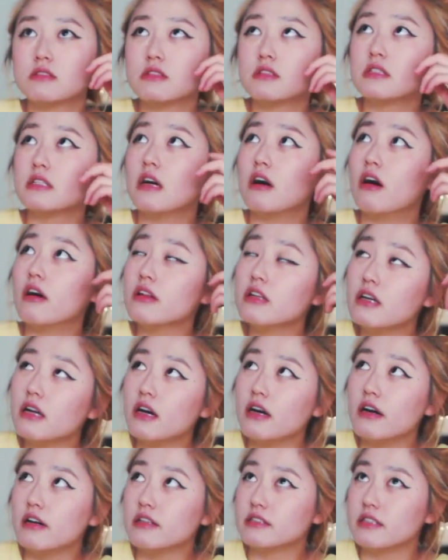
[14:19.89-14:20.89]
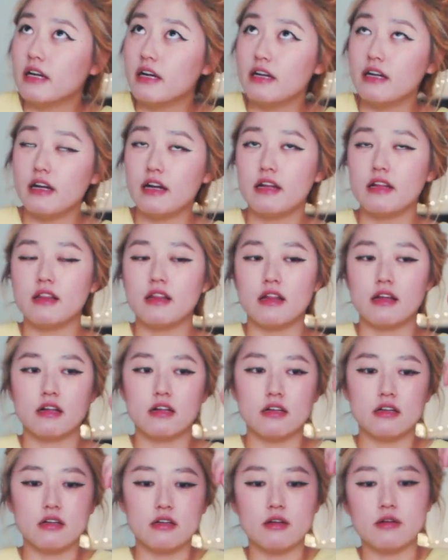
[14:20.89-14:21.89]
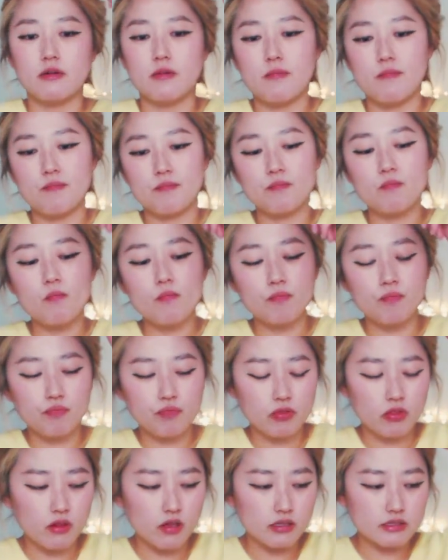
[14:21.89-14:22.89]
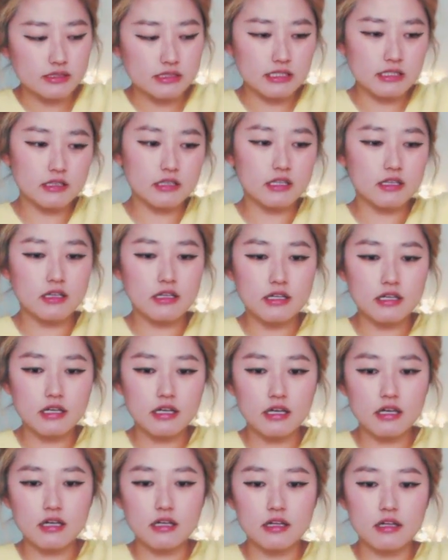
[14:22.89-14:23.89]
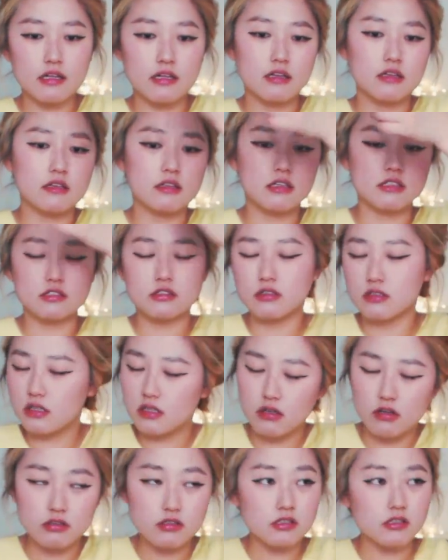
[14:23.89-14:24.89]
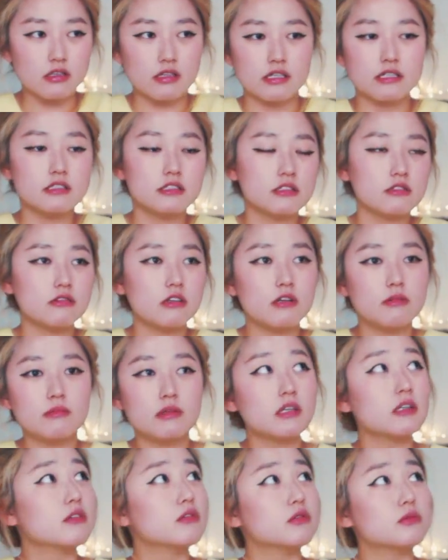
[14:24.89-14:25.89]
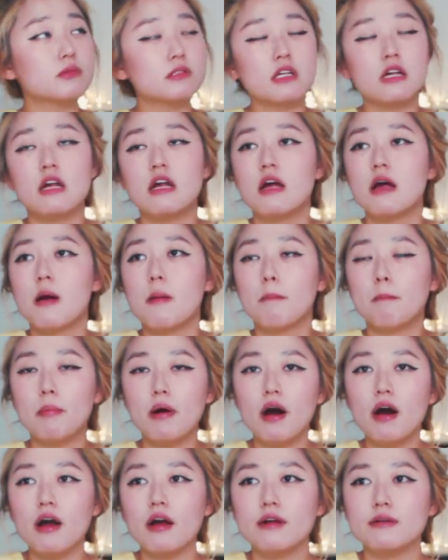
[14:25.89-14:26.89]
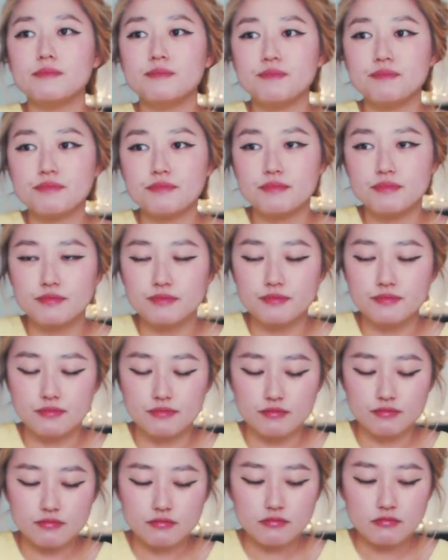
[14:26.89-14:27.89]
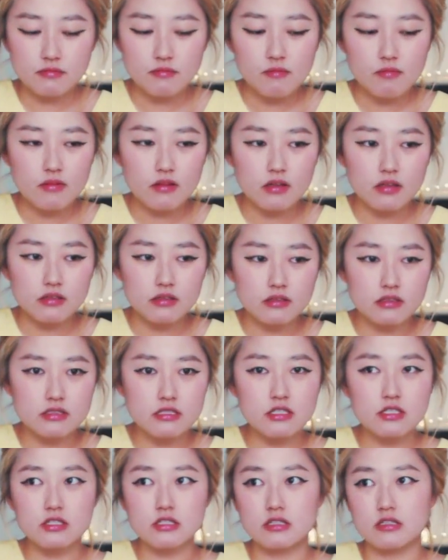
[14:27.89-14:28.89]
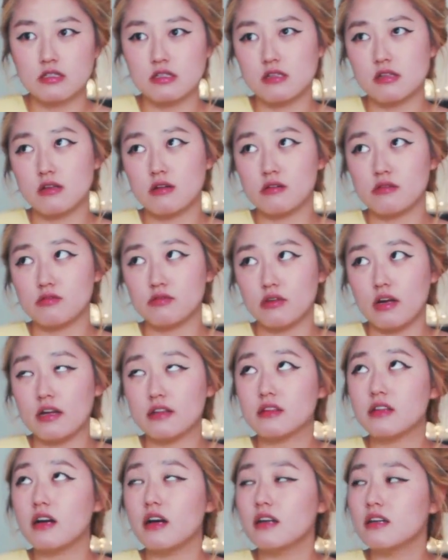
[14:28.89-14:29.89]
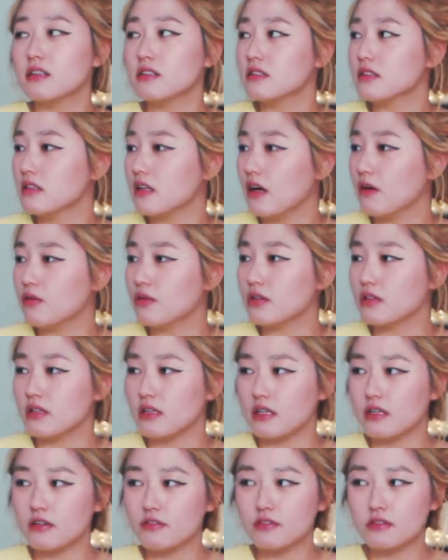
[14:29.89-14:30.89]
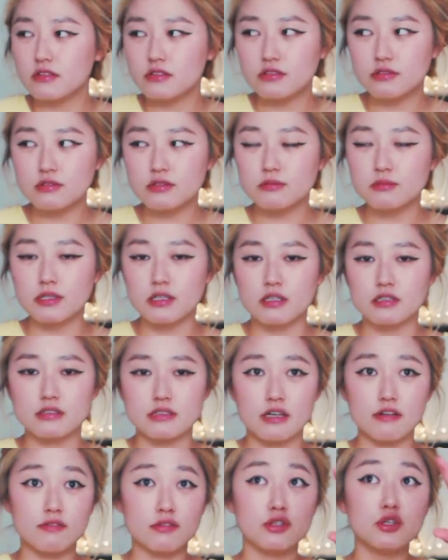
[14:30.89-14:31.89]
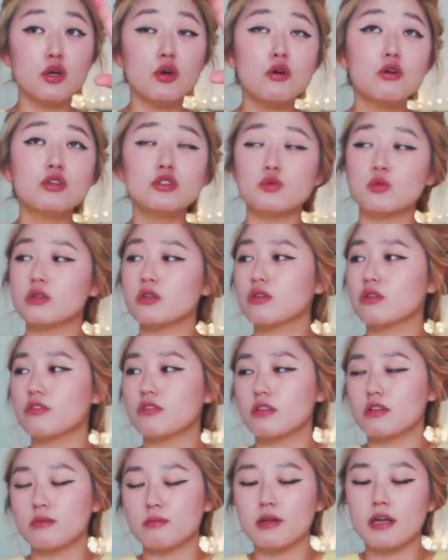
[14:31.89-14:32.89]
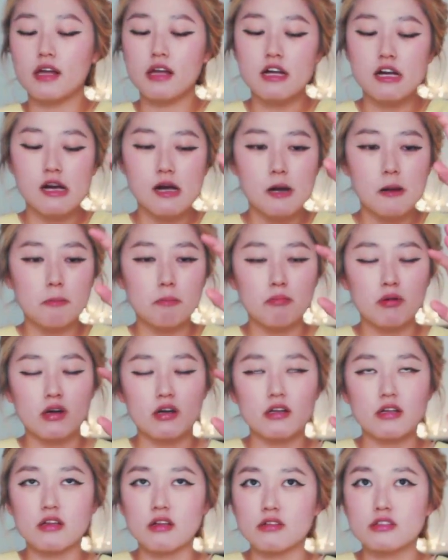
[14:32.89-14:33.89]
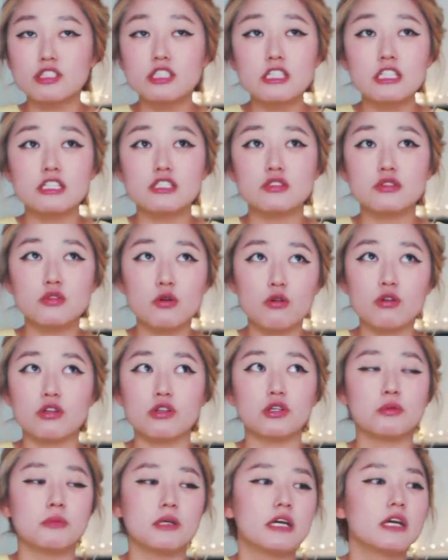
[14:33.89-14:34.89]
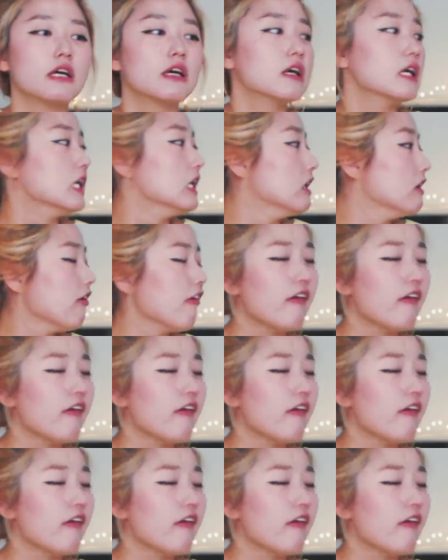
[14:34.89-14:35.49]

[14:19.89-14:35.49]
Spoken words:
so the other house I had like a ceiling light and like other lights around me. But this, I thought I wouldn't need it for this room because I have a huge window in front of me. But today is so gloomy,